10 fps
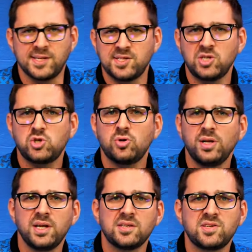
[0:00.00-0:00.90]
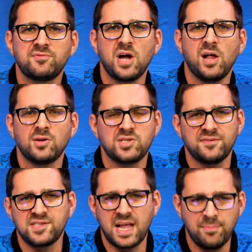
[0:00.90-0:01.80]
the trillions of dollars of
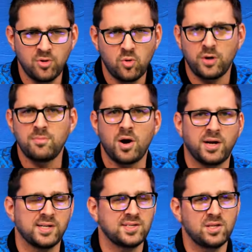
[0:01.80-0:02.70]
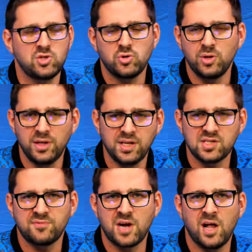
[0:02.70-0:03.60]
stablecoin markets, and the trillions
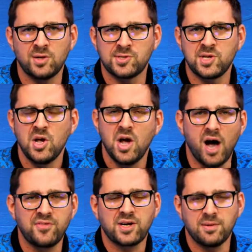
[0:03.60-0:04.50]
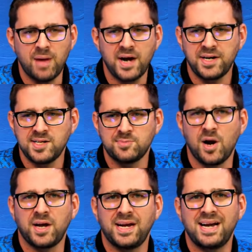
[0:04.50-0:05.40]
of dollars of the commodities
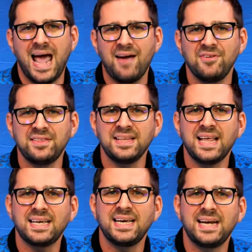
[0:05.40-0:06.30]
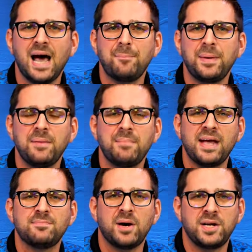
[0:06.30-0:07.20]
market, and everything that cannot be
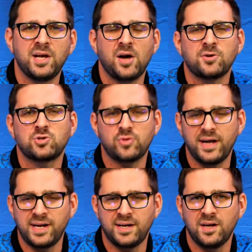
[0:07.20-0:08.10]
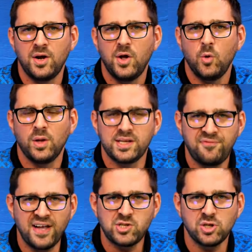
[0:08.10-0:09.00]
made money on or traded will
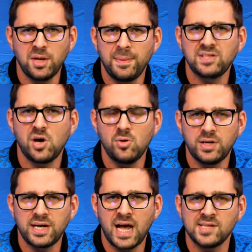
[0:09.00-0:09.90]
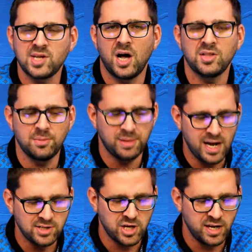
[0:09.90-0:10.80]
eventually be tokenized on the
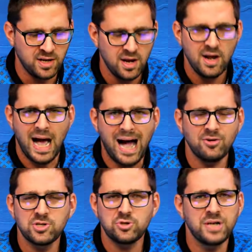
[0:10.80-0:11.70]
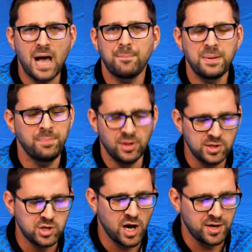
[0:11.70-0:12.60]
blockchain, how could you not be
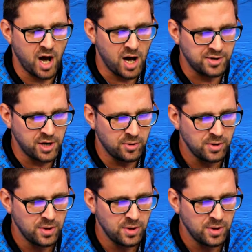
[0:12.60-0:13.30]
bullish on Ondo?